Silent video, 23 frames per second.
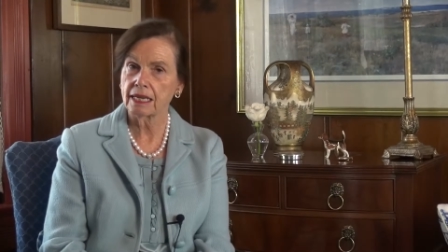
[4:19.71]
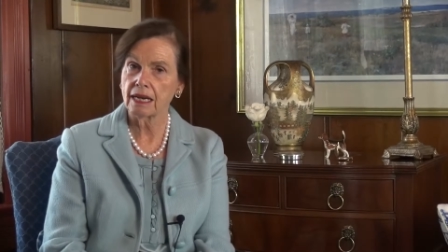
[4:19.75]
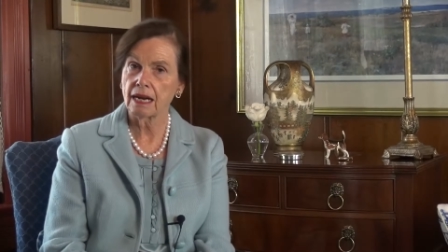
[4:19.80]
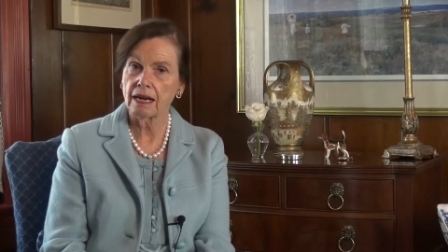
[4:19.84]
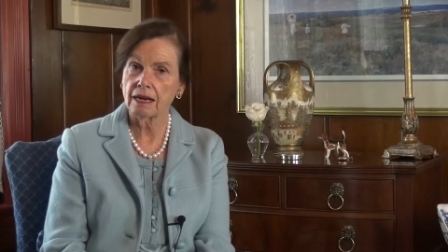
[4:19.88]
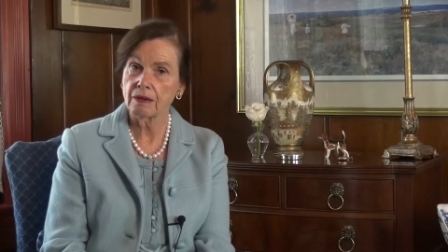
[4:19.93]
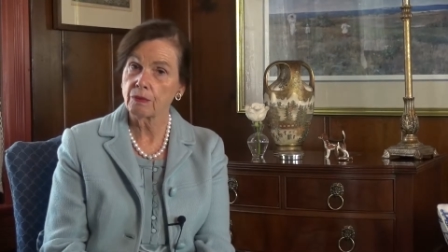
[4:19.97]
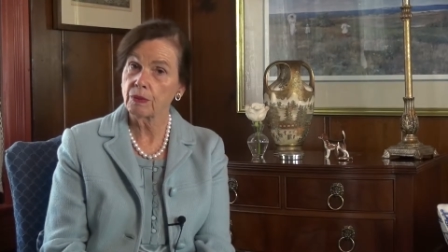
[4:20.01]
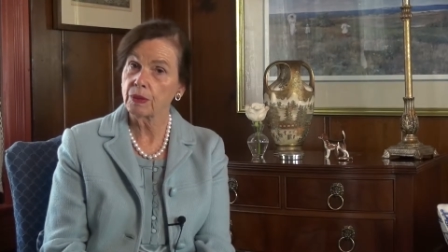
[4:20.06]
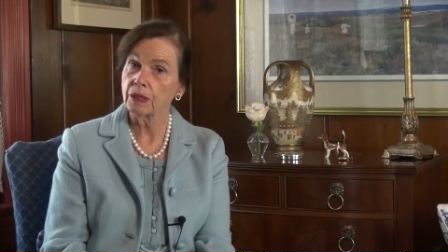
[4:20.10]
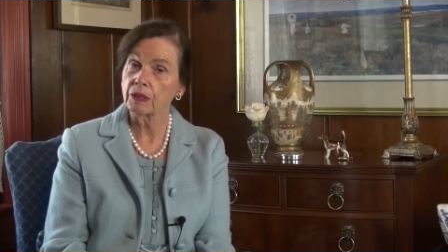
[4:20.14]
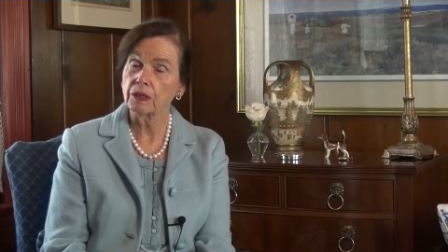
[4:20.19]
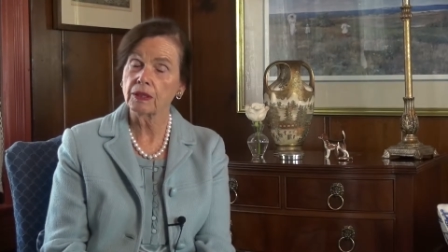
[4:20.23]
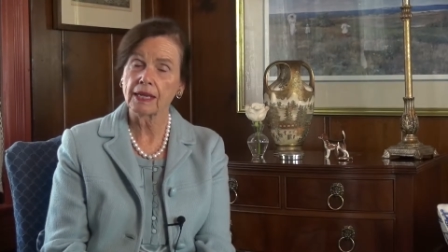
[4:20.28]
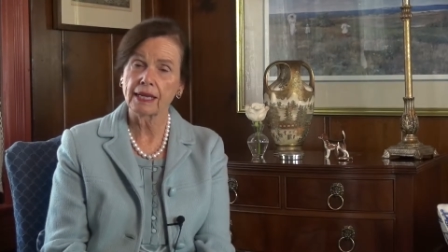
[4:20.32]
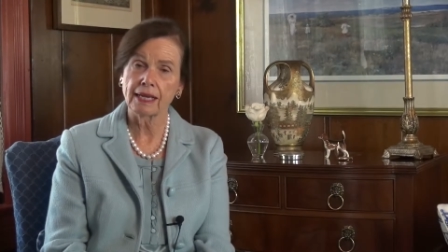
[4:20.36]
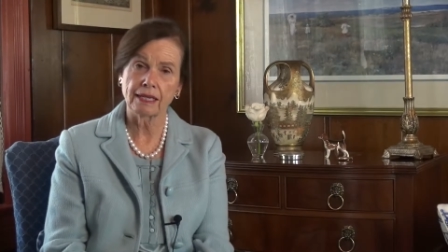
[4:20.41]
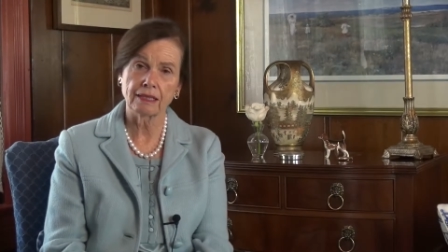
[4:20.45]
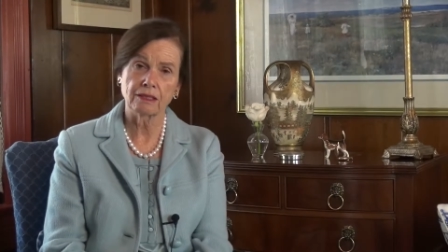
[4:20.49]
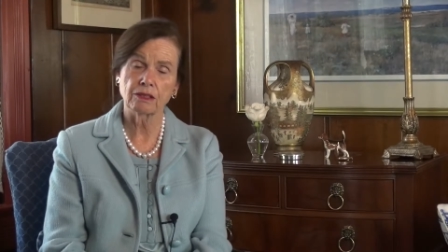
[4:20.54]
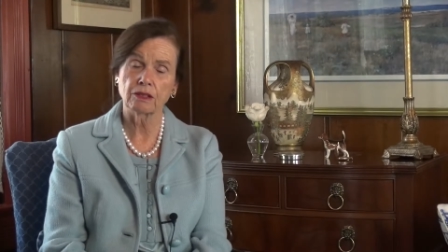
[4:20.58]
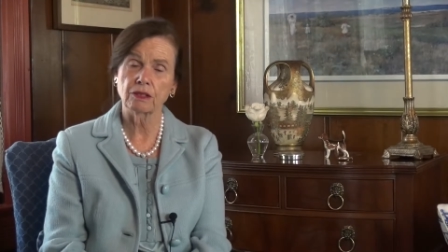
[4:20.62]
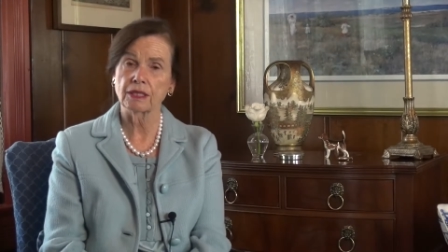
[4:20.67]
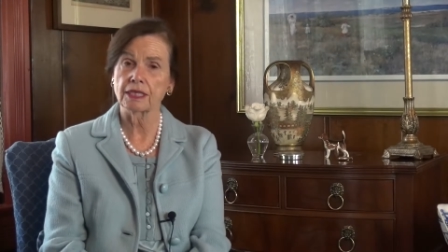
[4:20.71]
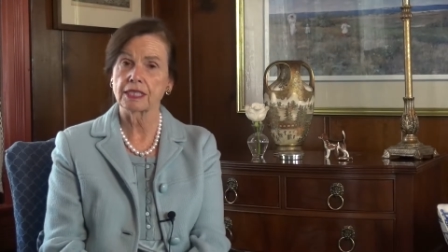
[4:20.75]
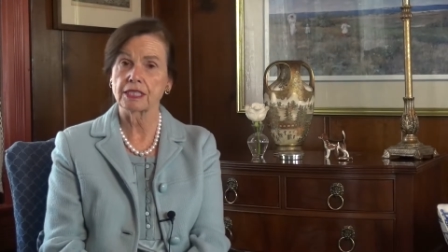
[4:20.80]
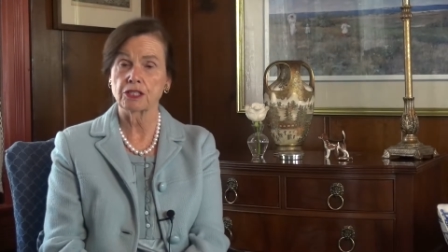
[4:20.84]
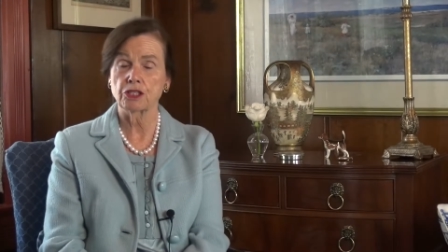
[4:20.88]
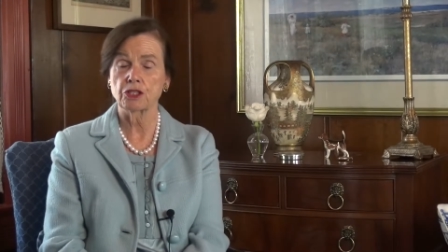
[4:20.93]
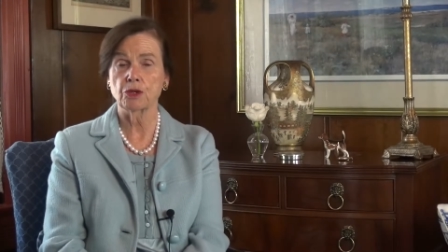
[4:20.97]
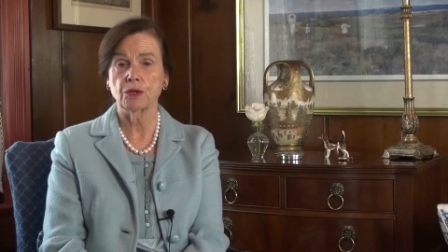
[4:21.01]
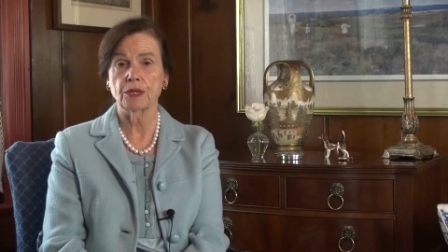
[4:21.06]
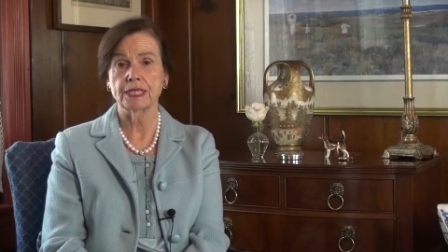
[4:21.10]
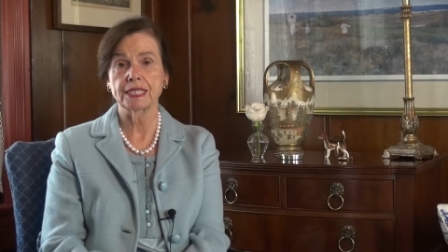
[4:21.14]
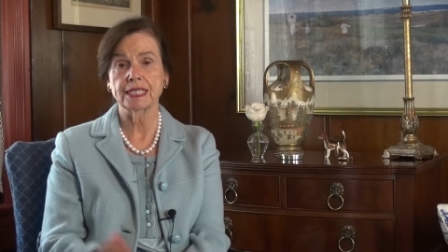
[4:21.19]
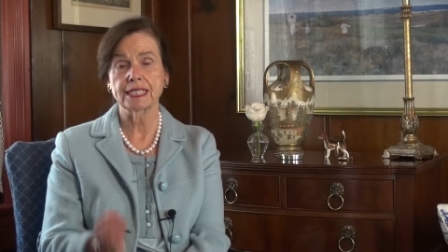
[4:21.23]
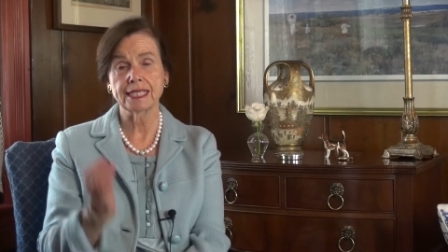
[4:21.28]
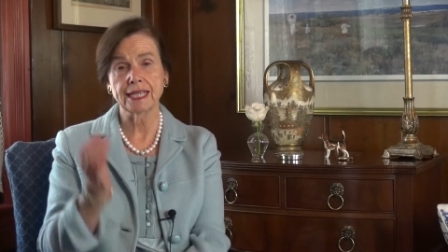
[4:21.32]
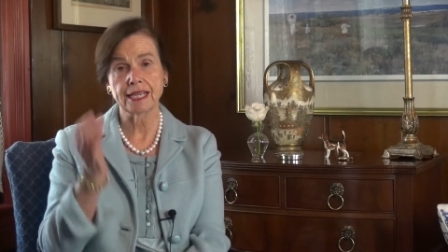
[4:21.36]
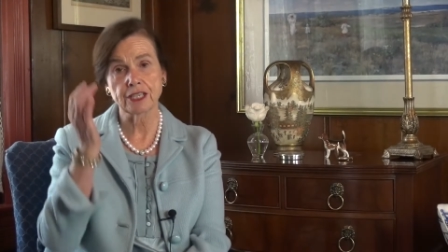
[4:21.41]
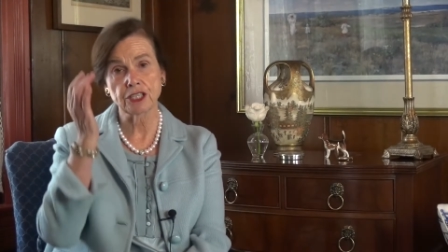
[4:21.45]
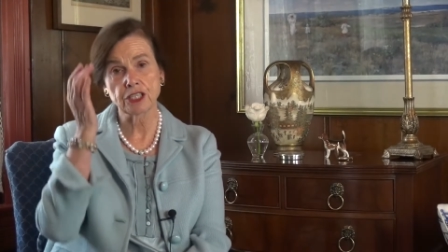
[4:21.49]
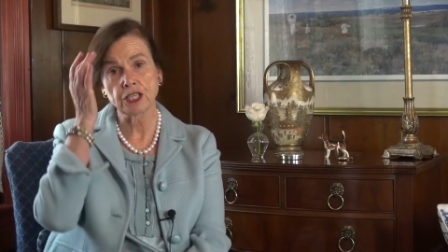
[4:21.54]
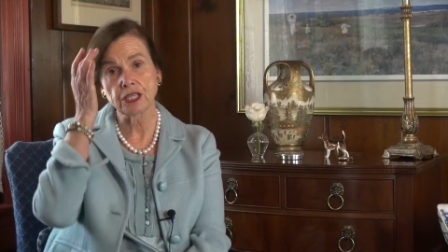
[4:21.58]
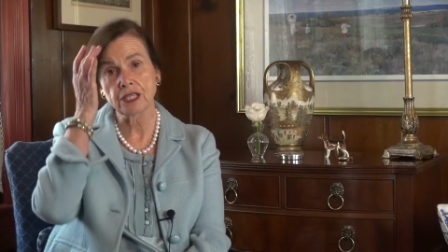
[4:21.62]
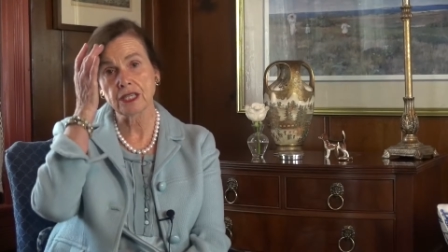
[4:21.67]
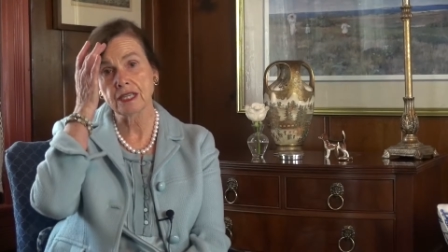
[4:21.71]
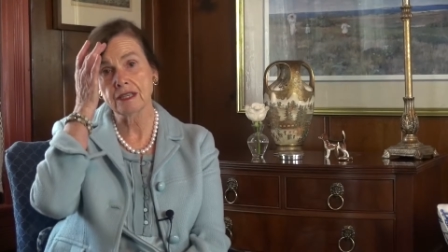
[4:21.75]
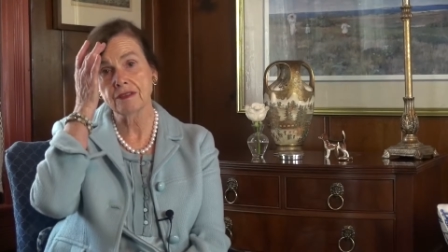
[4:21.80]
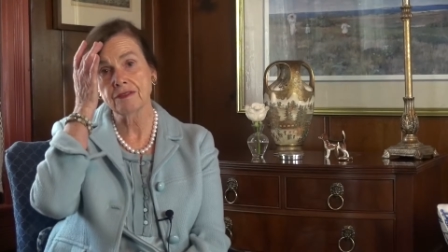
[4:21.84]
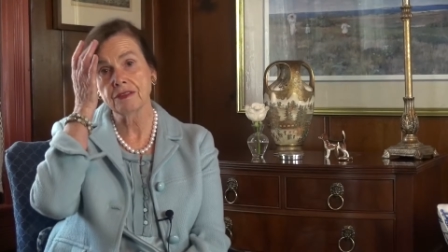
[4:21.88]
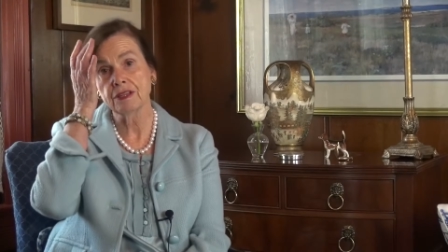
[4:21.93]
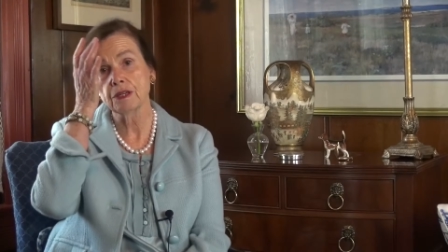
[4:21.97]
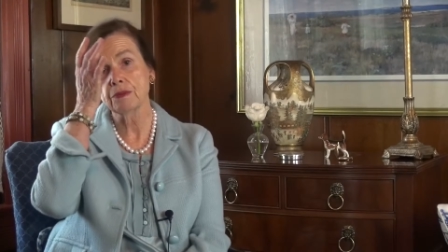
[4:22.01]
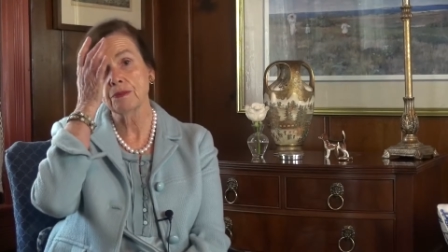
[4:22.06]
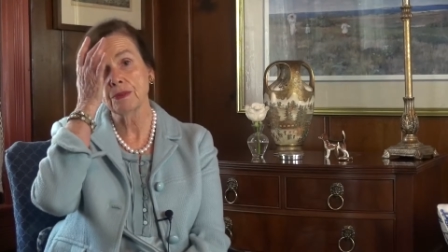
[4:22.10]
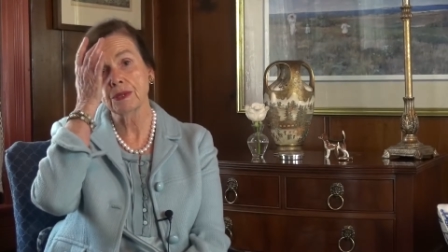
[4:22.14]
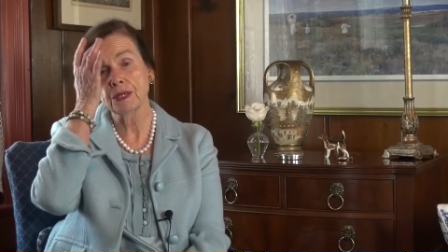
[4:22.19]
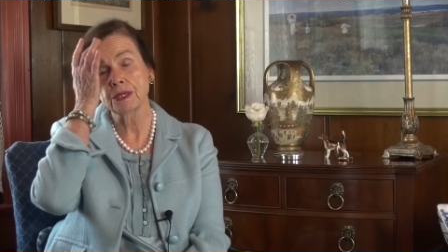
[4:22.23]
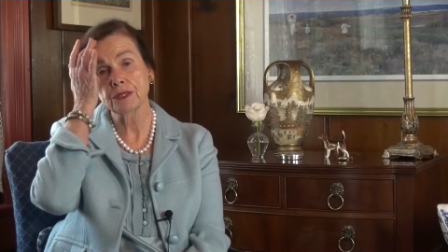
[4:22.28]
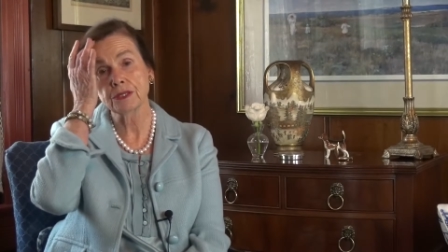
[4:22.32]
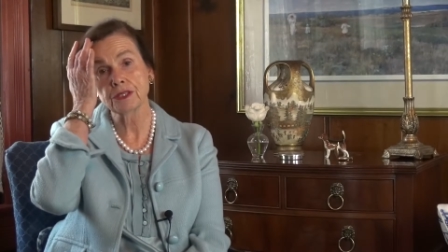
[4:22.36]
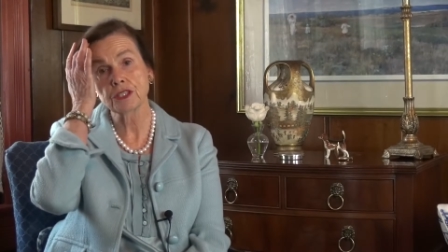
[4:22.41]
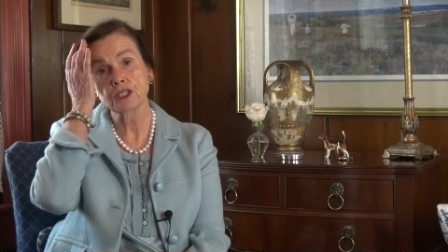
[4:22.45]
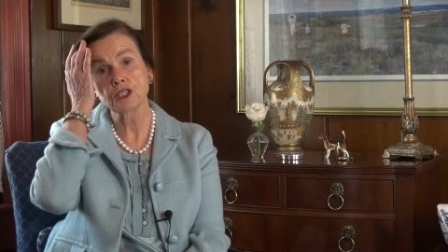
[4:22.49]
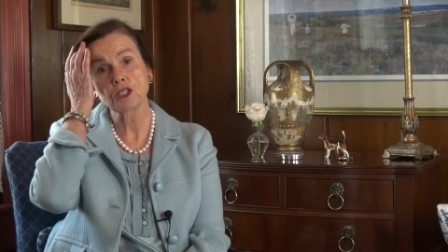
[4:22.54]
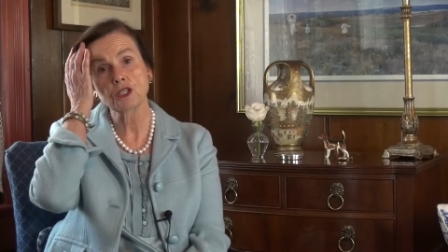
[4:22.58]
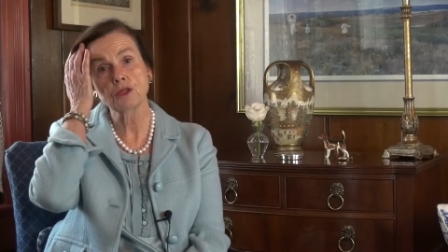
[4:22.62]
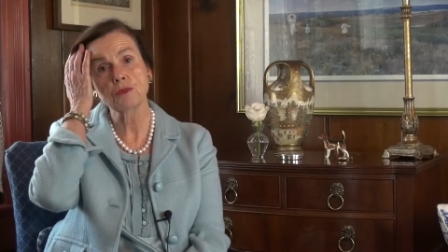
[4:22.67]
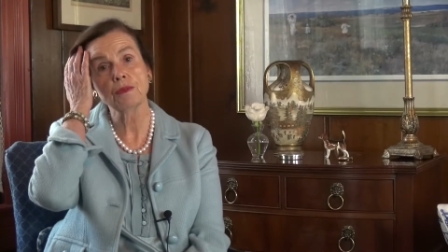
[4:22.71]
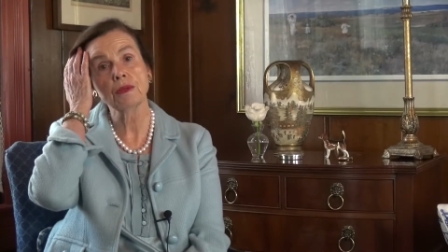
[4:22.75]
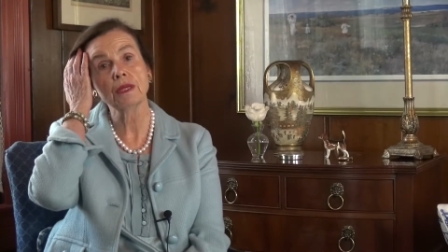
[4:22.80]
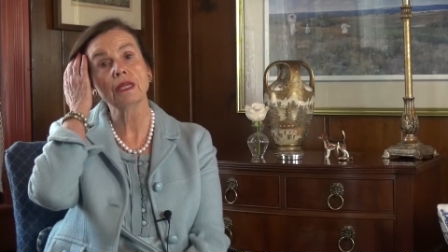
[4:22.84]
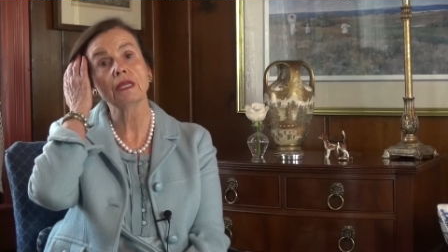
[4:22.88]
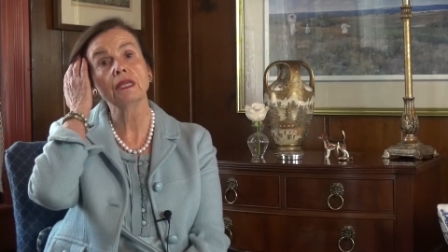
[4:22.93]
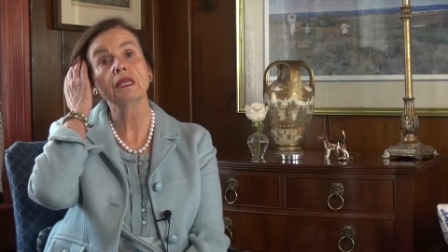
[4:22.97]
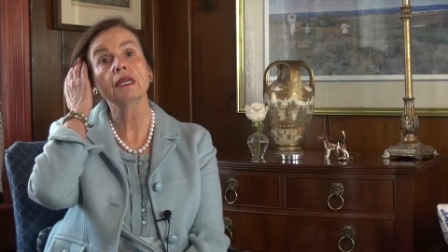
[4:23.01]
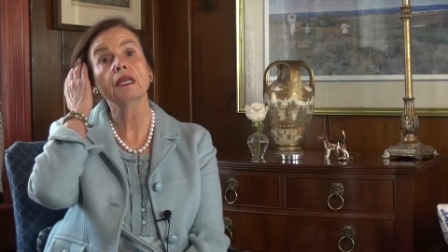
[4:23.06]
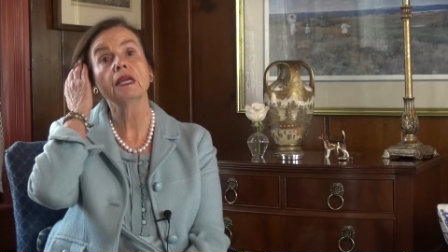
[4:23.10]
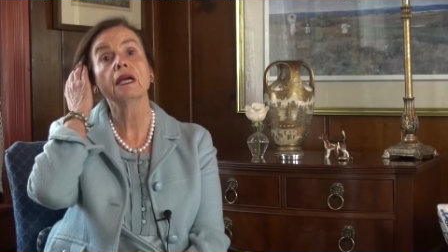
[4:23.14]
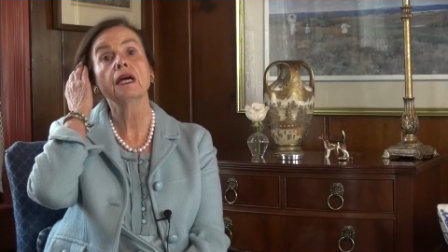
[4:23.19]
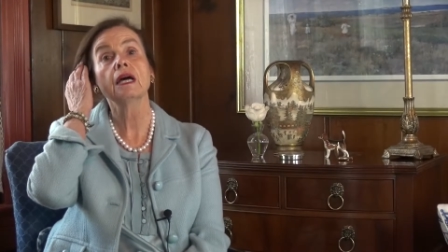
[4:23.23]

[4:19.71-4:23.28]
I will handle in joint session if it appears to be